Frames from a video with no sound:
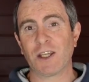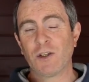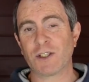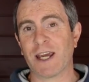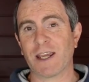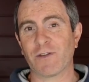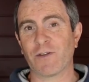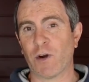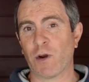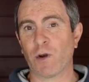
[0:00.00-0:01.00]
You take a
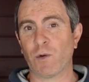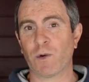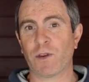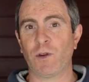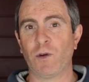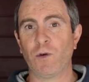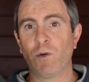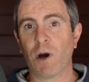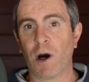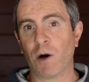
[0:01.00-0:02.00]
photo with
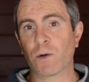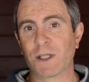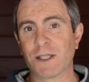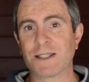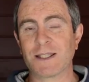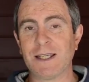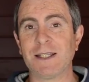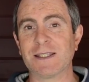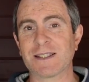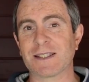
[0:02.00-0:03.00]
you holding this
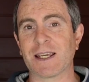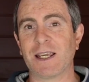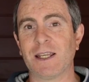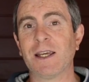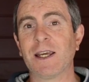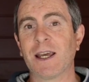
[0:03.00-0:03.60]
in the scene